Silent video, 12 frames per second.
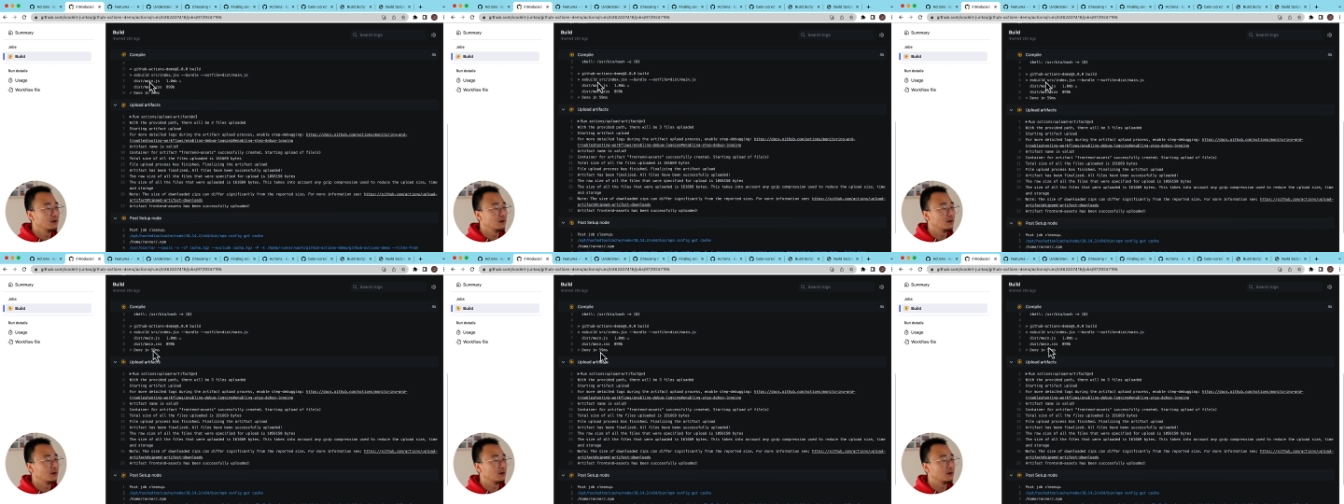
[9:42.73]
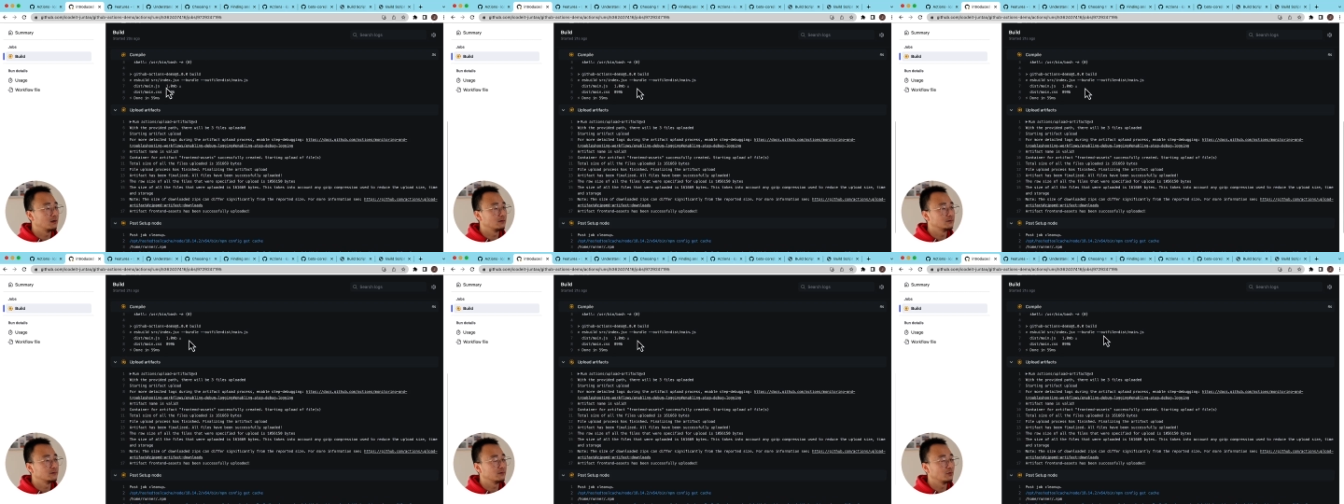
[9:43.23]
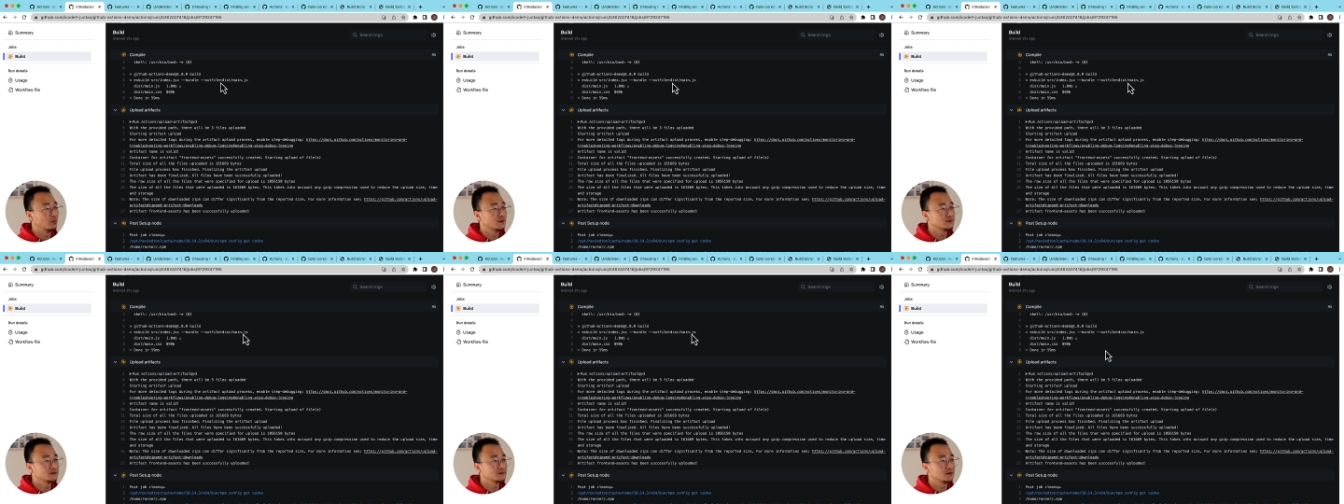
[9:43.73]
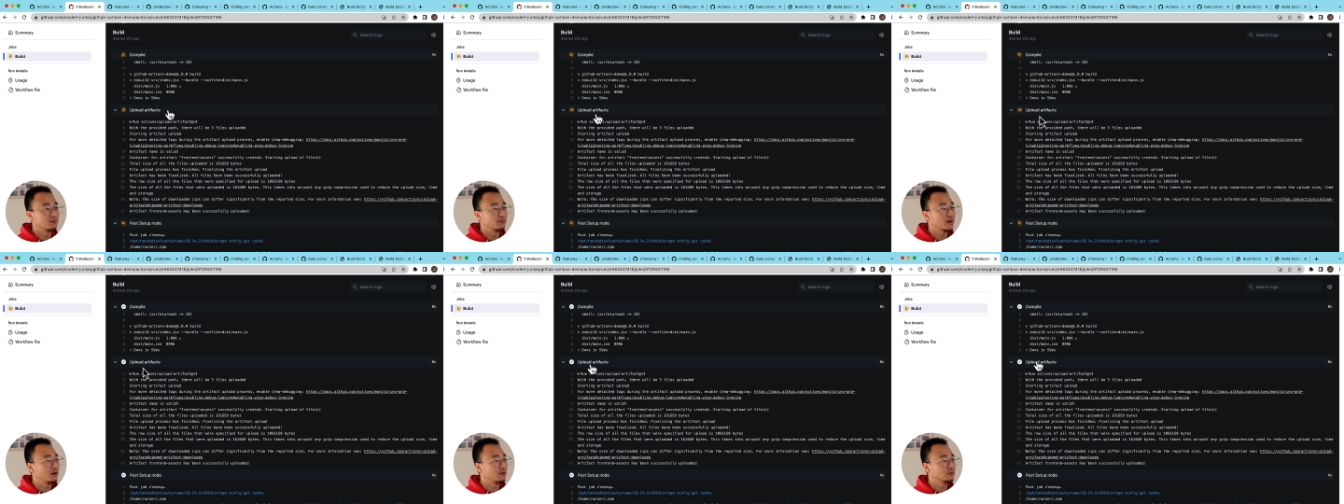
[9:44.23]
Uh, once it's
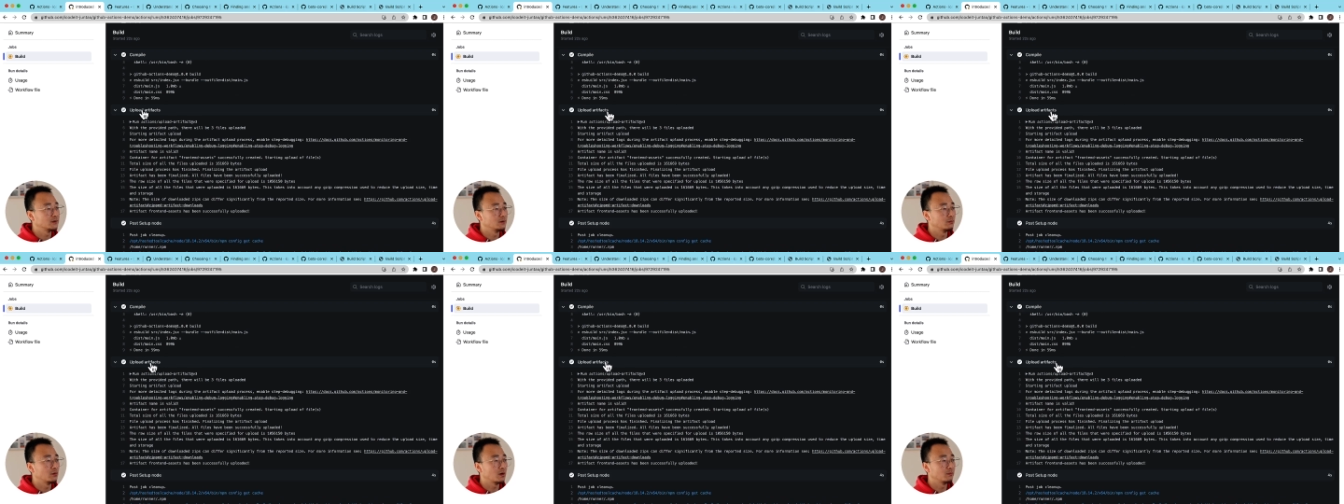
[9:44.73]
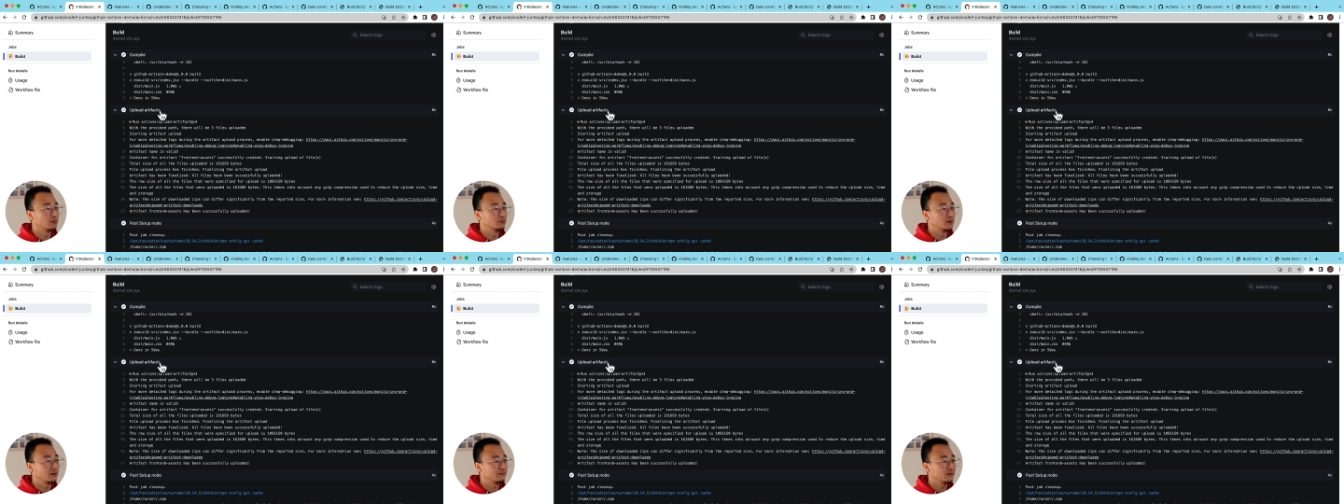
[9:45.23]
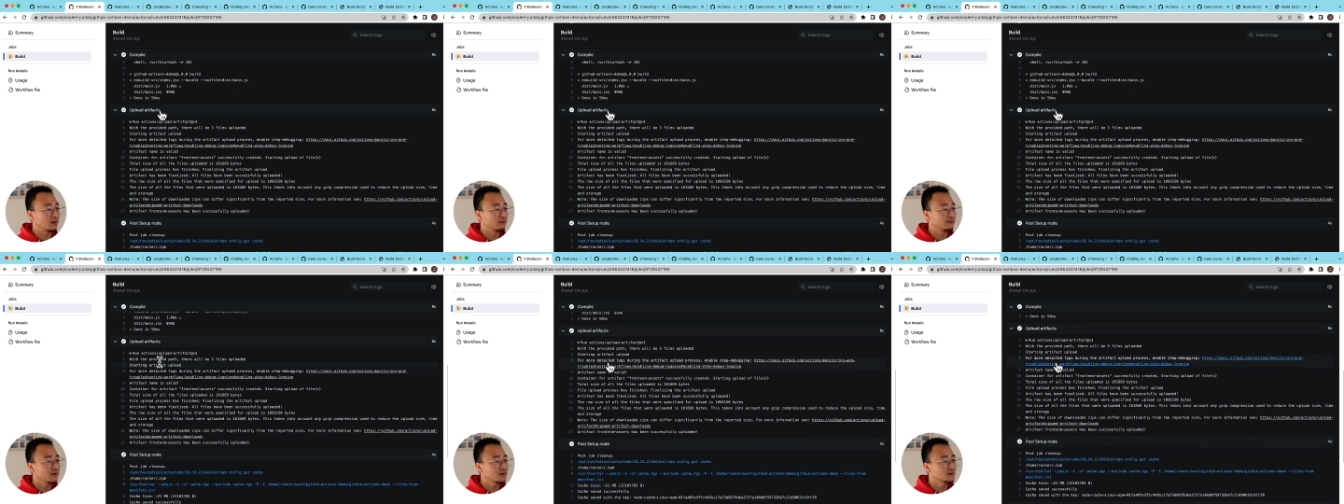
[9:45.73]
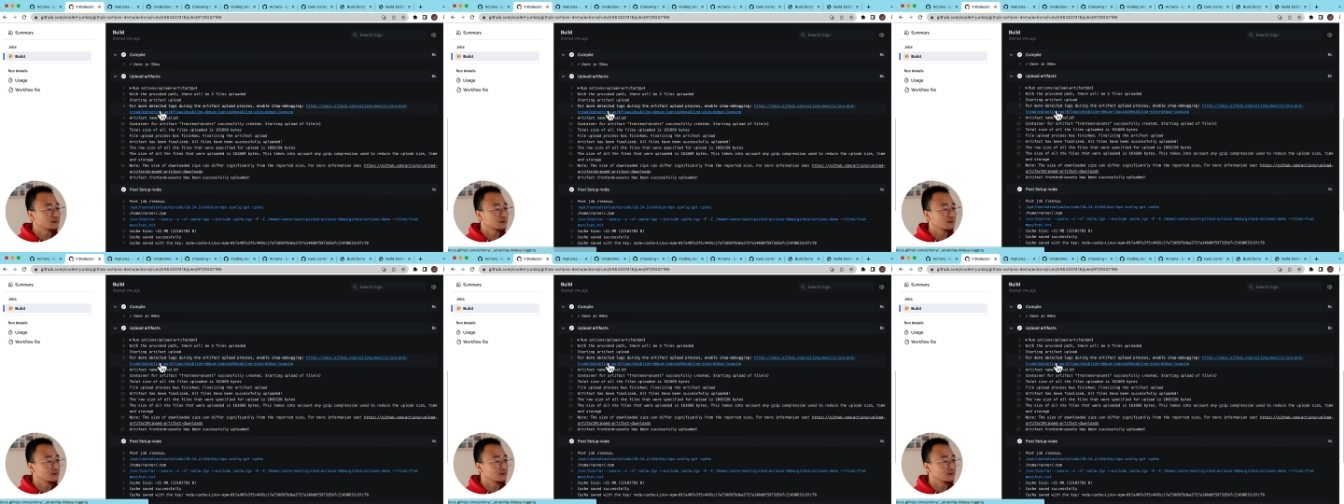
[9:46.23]
compiled, it will upload artifacts.